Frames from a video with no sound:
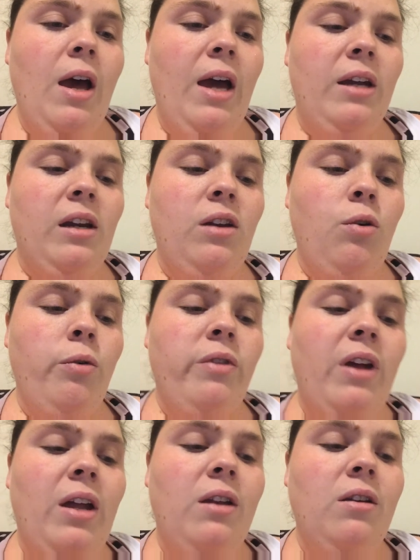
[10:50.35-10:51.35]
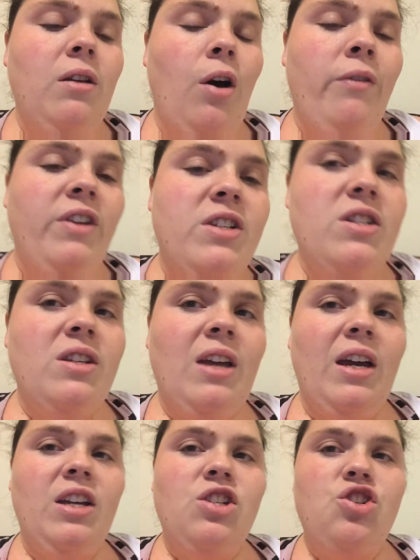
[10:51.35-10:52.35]
And I know that obviously
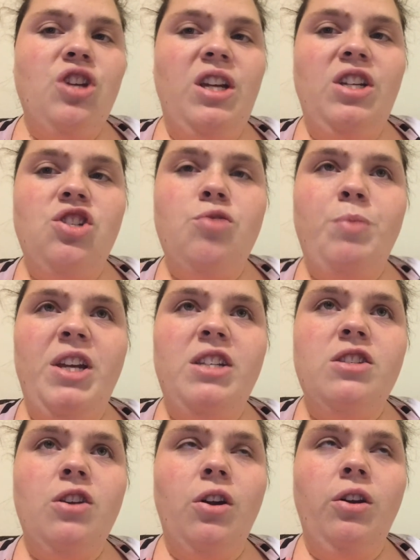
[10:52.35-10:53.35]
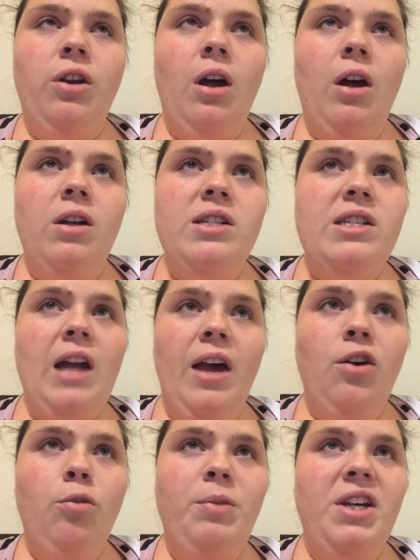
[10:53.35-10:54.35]
that can change based on style,